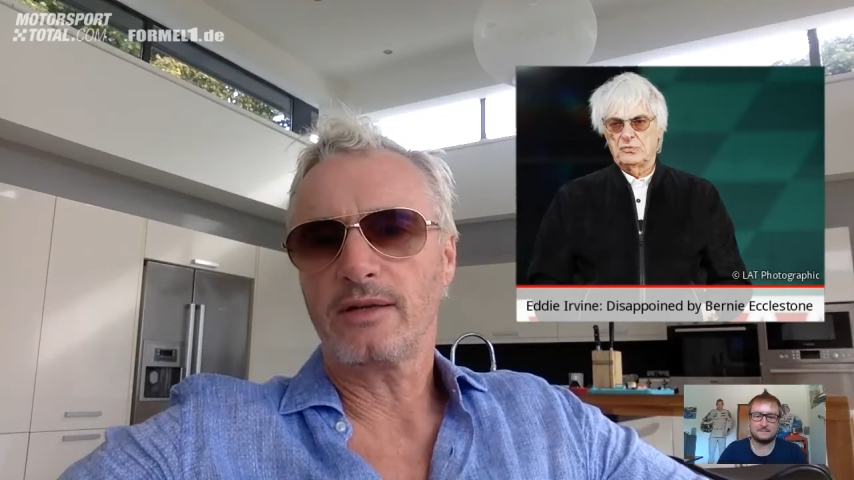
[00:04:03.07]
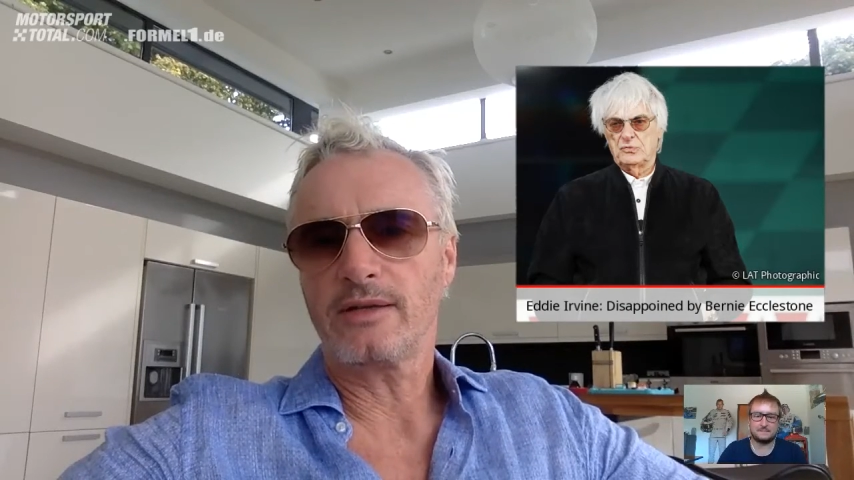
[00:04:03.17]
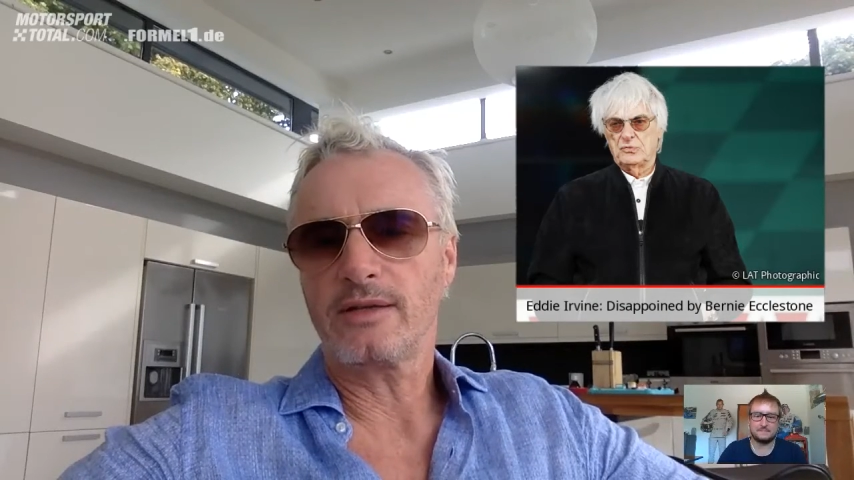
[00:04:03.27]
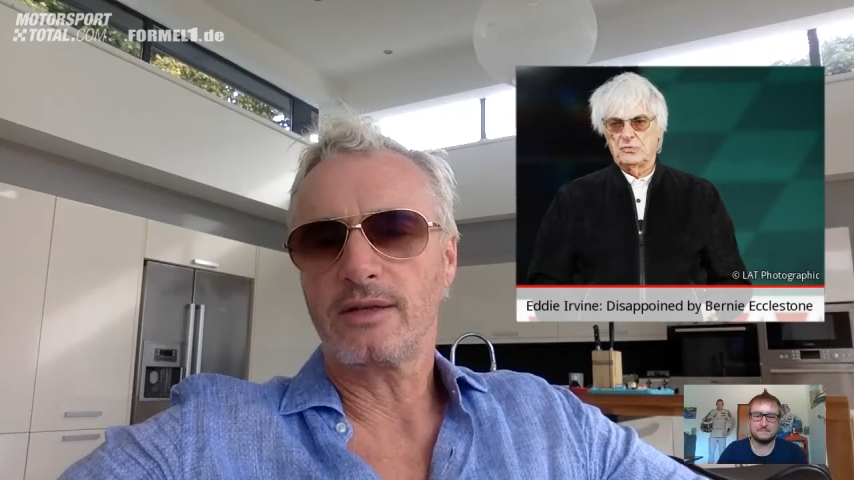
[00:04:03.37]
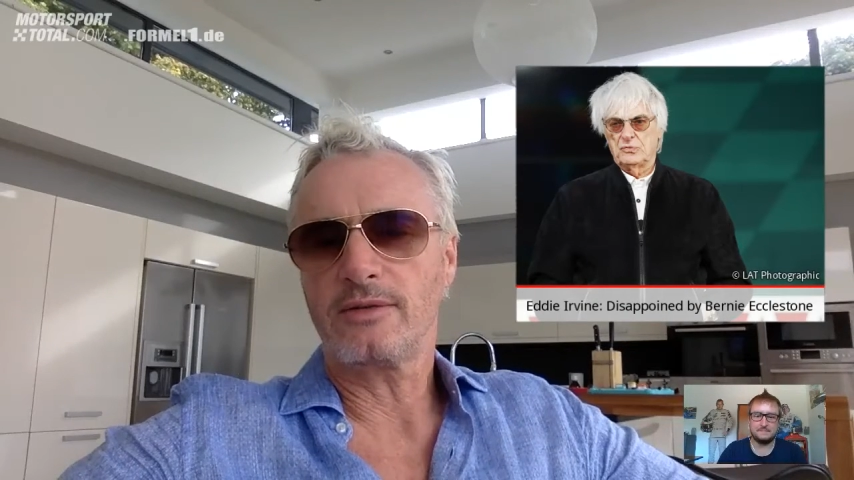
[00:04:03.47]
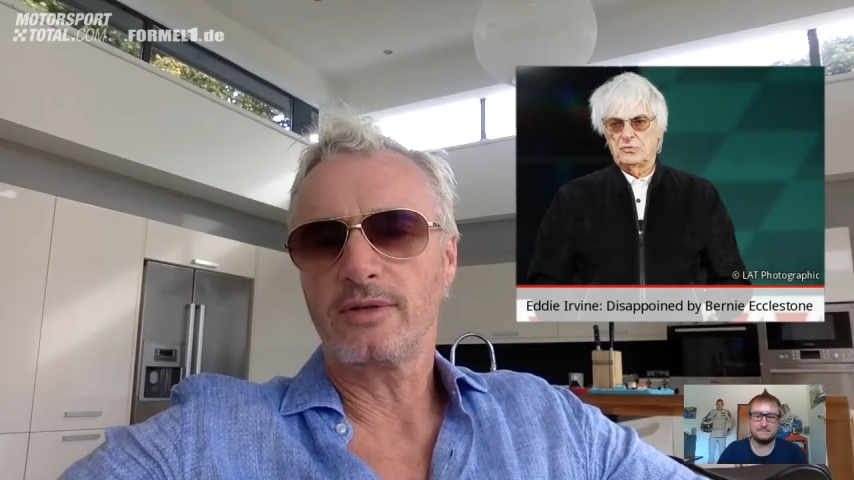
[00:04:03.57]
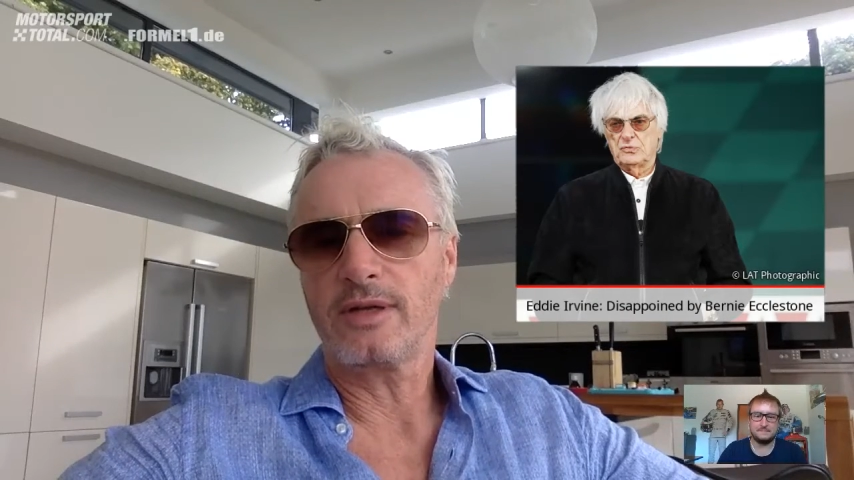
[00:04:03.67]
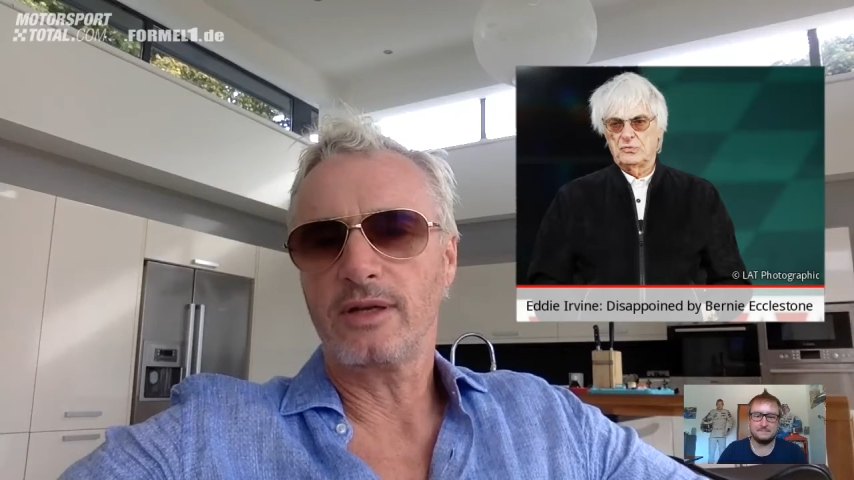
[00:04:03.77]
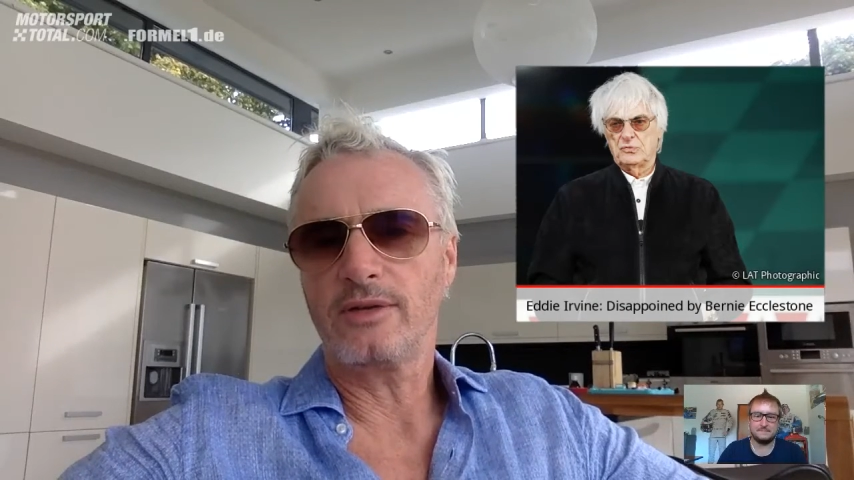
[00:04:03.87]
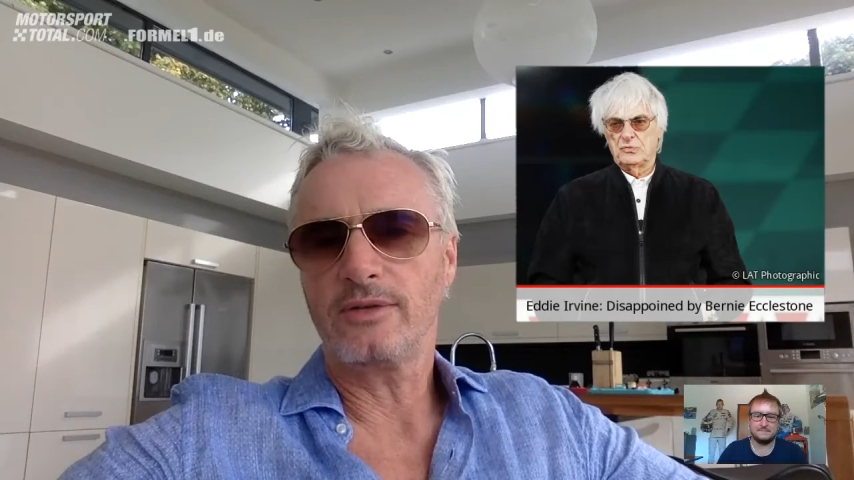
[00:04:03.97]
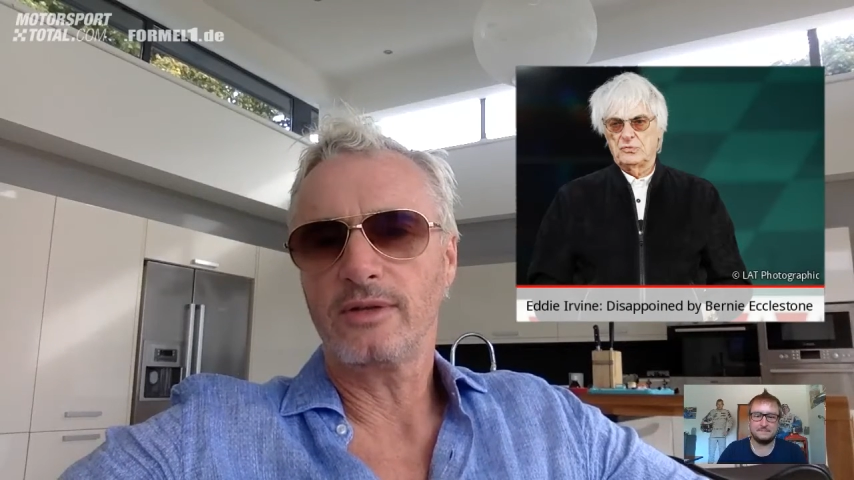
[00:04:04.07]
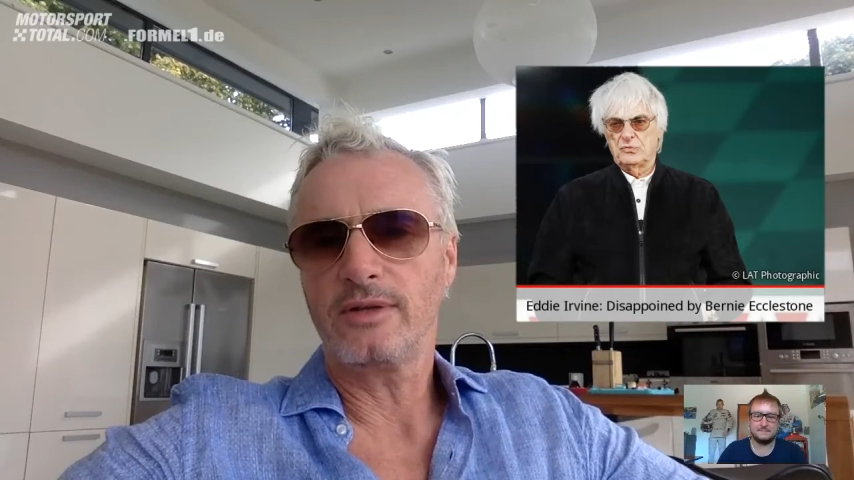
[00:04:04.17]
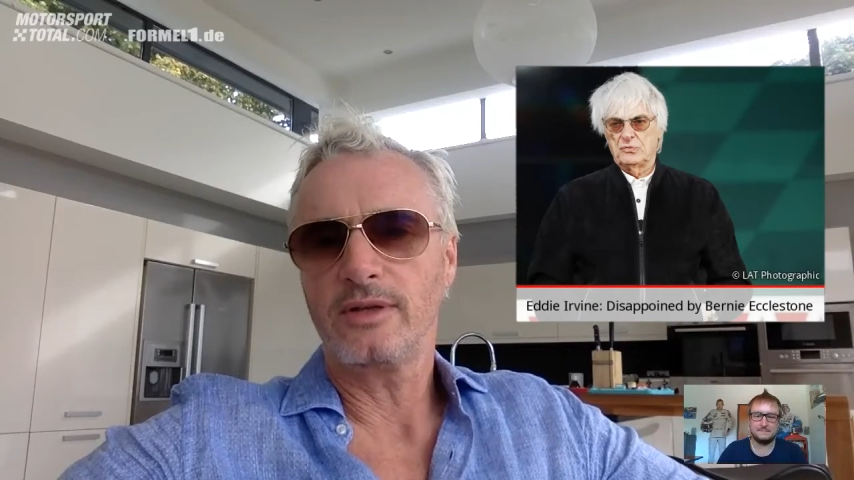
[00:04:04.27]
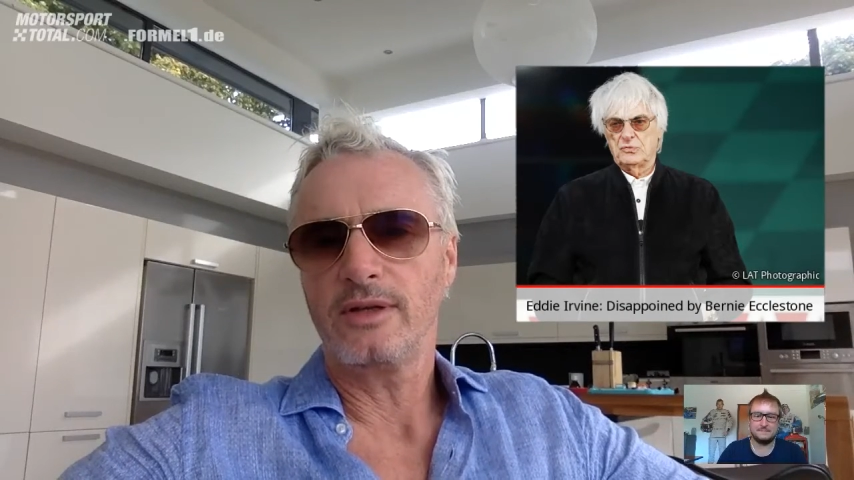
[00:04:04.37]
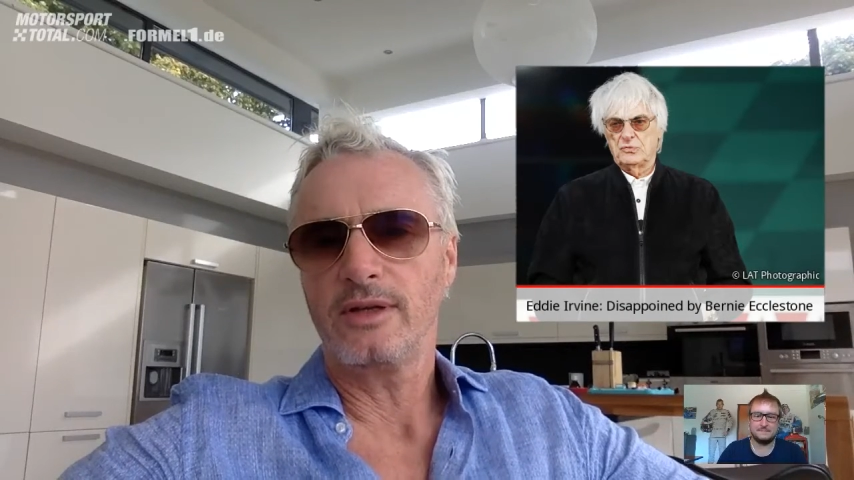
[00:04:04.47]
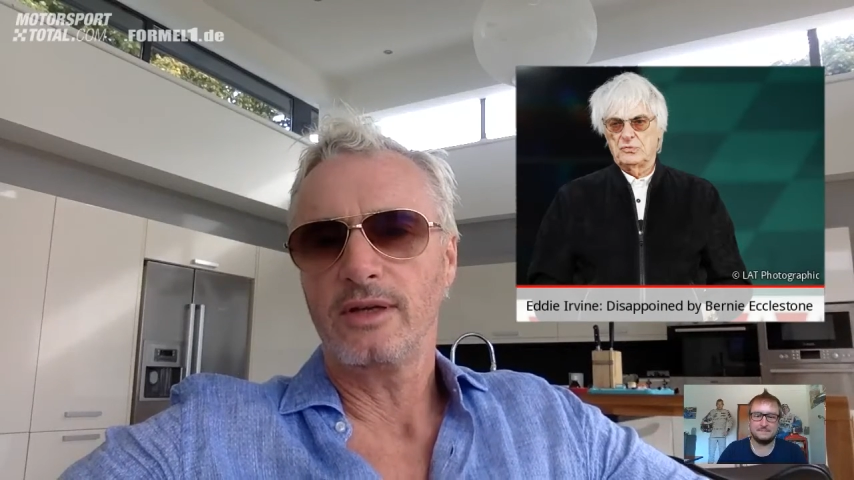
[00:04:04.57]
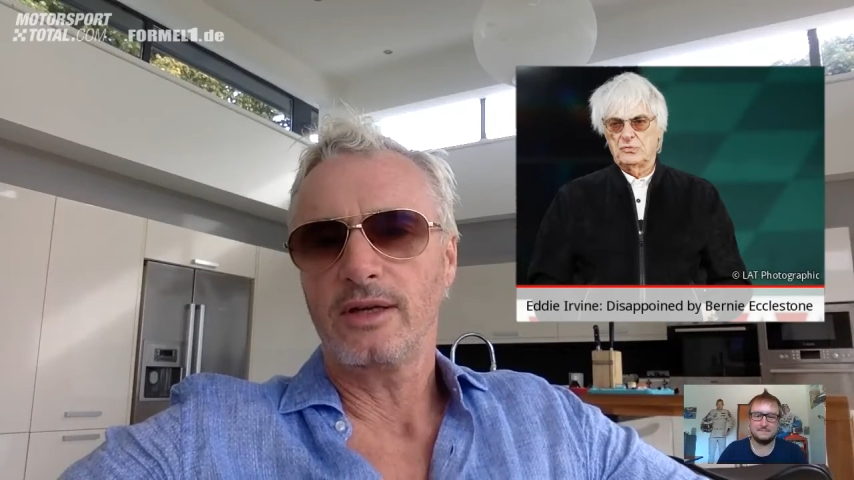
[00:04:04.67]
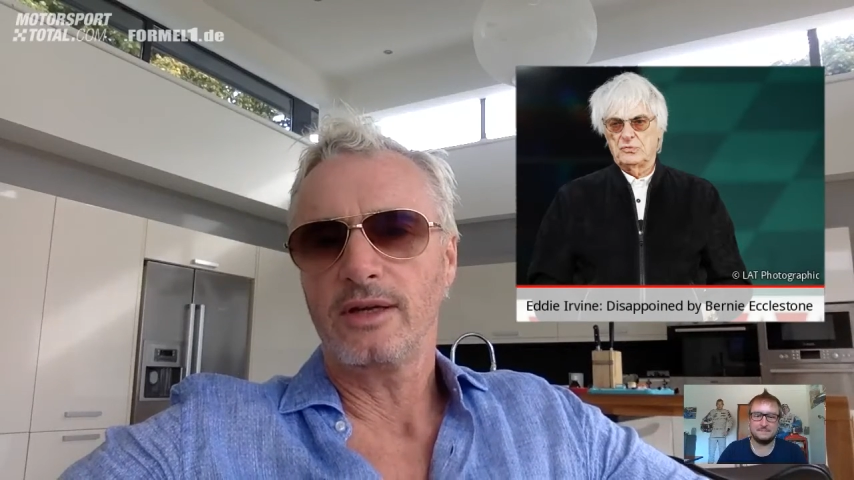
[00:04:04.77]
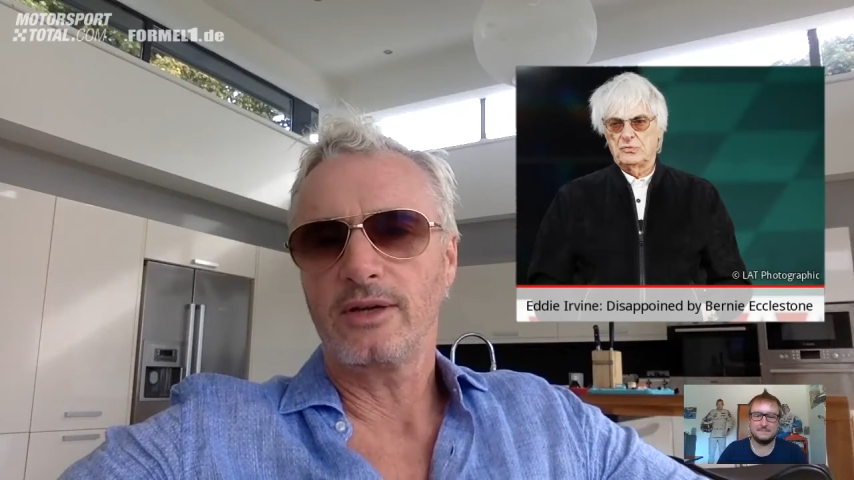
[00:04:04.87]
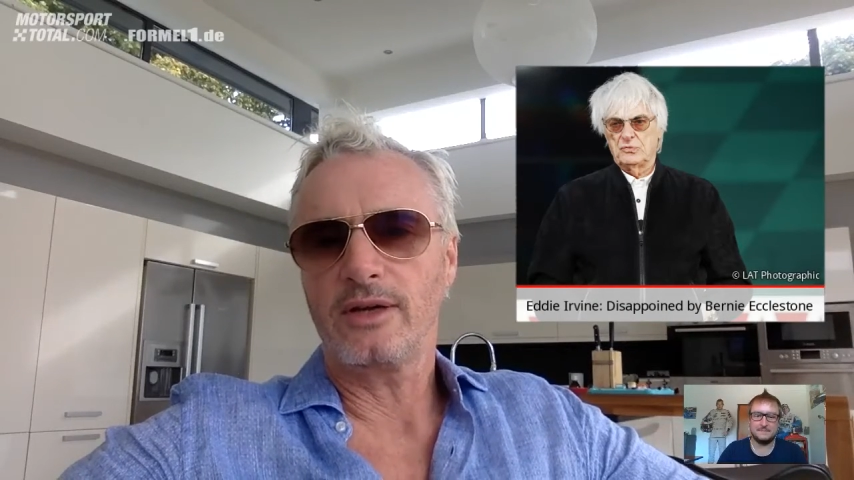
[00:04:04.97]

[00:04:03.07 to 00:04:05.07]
So, good